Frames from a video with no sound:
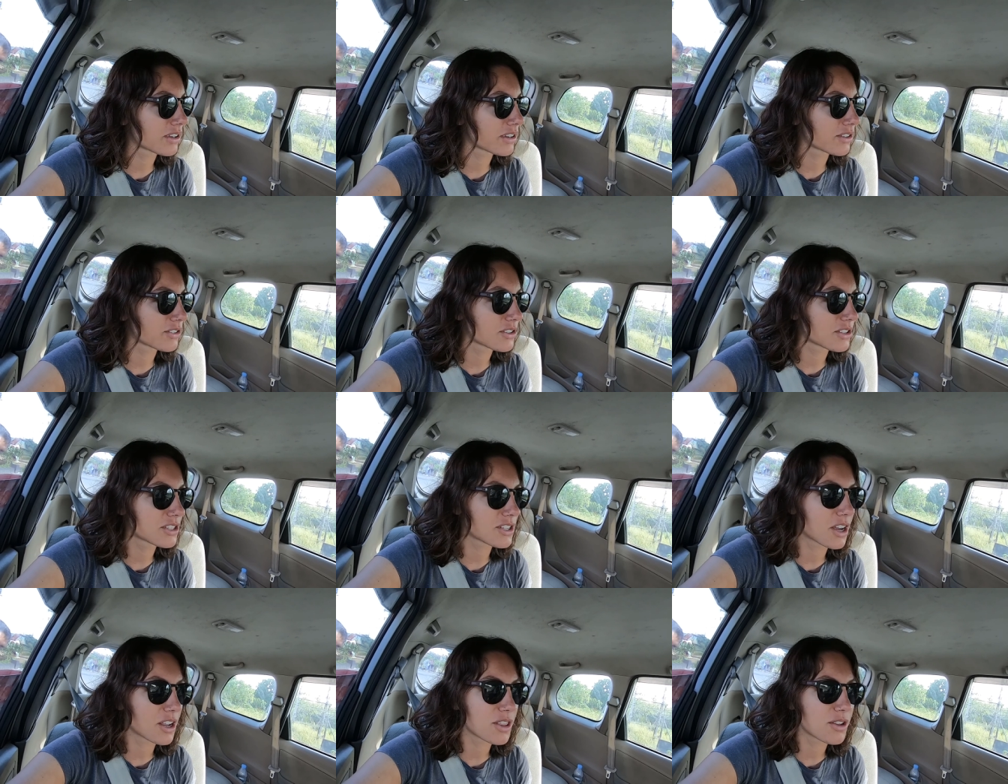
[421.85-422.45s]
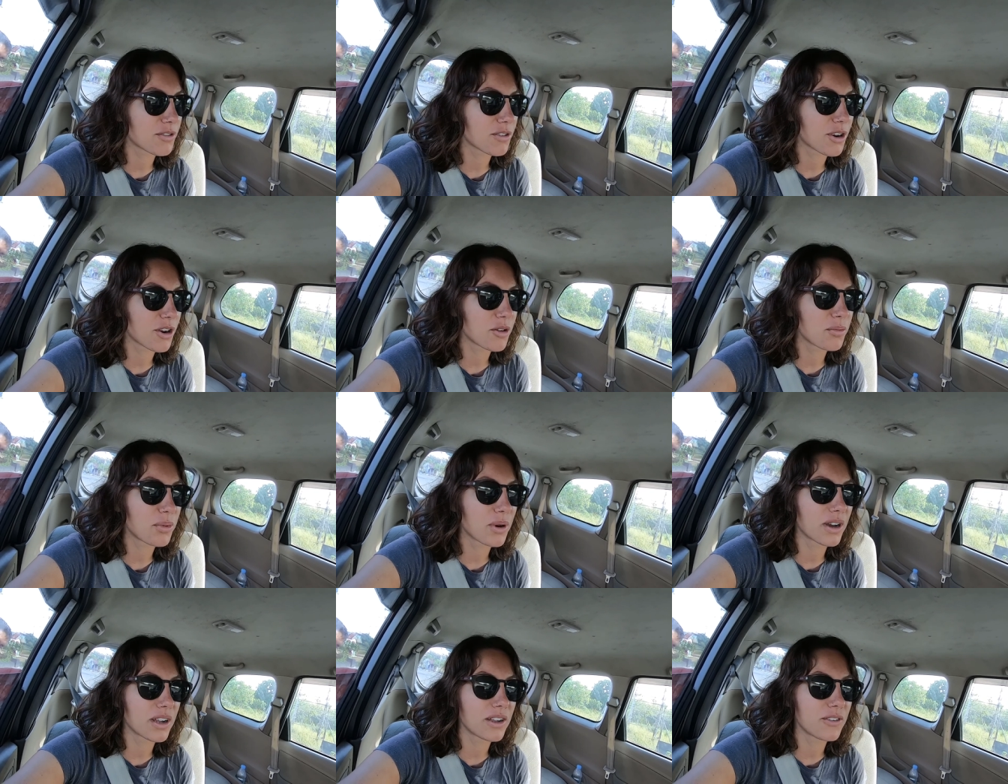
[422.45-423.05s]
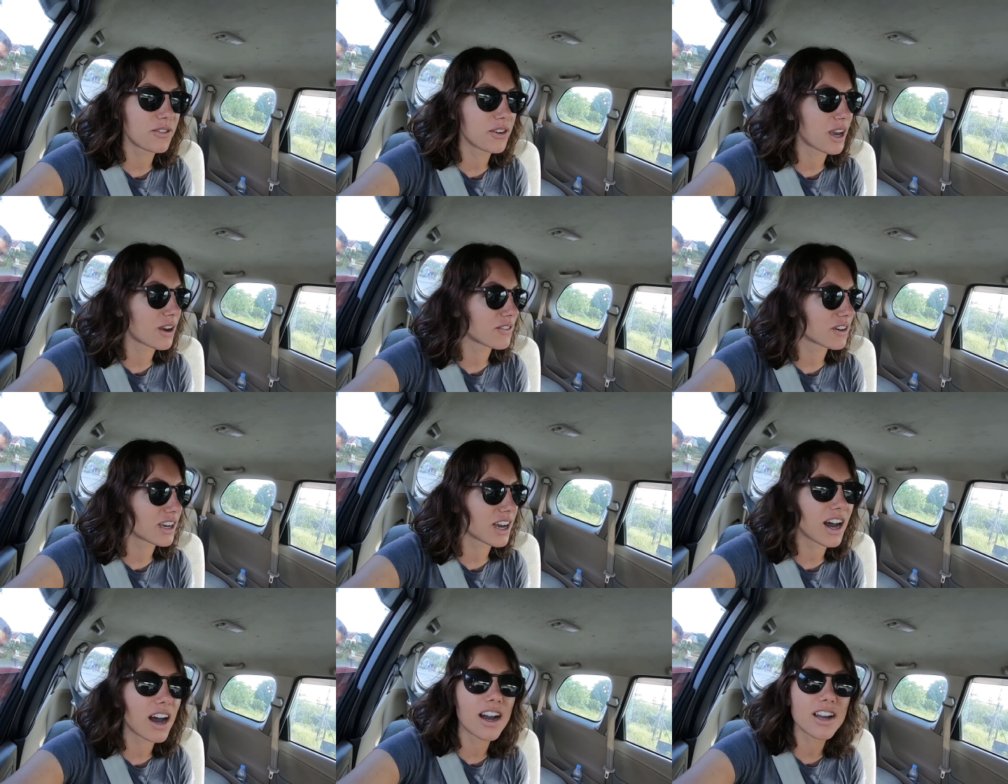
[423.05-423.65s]
you, on the side of the road. But if you have a
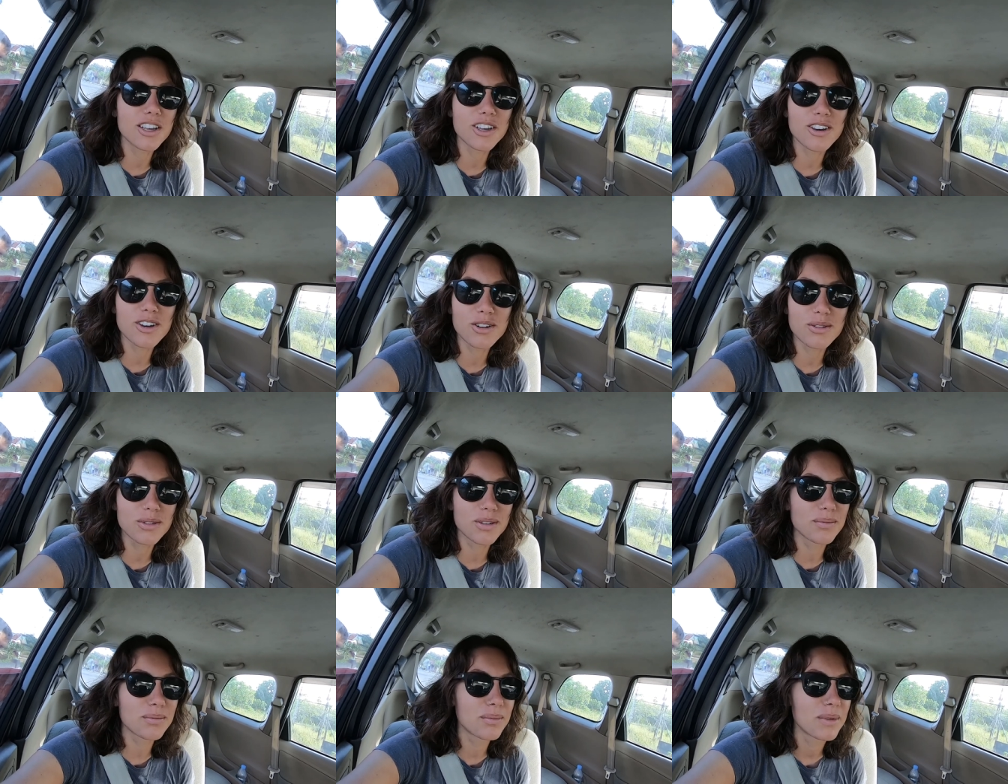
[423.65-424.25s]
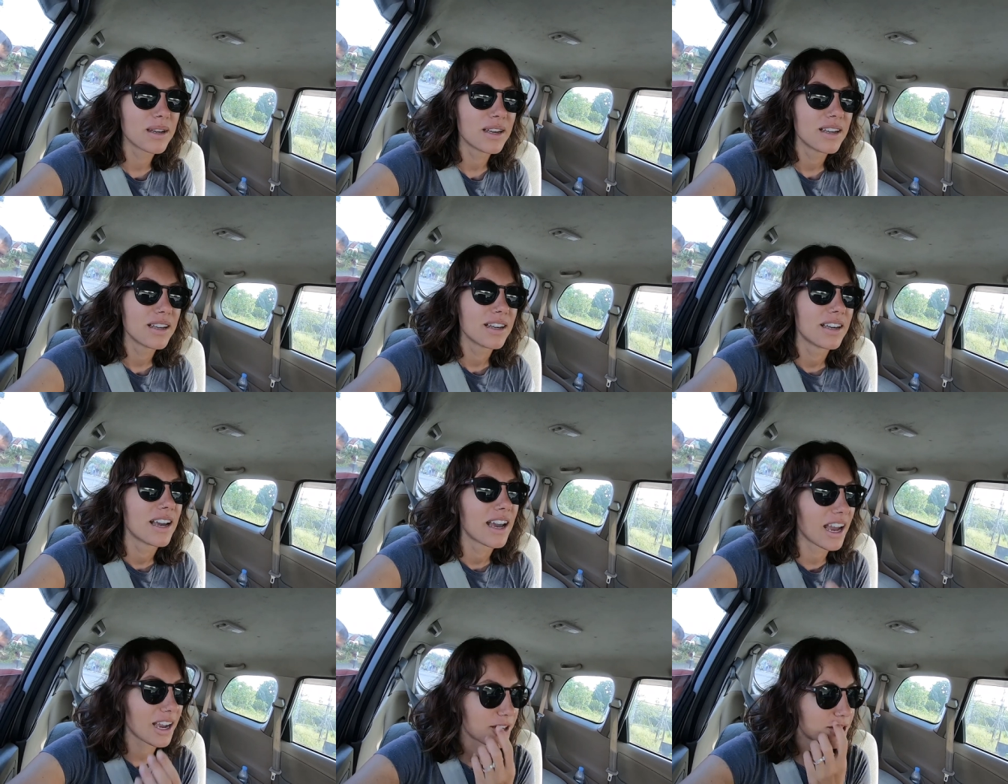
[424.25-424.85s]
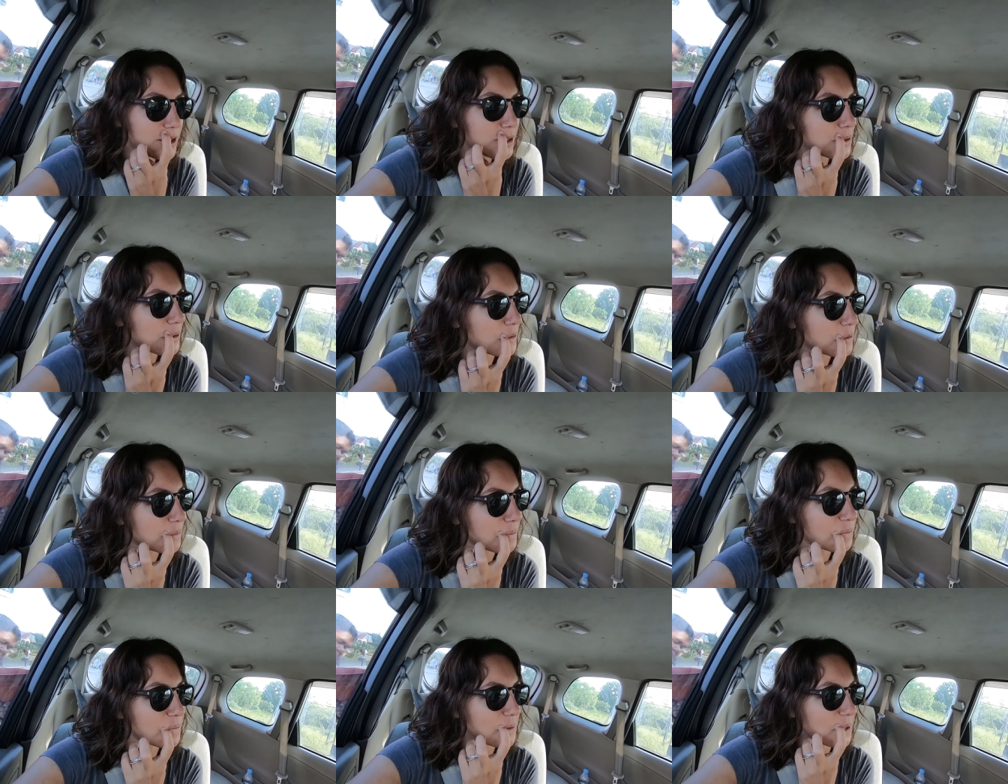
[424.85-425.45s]
car, you go to an actual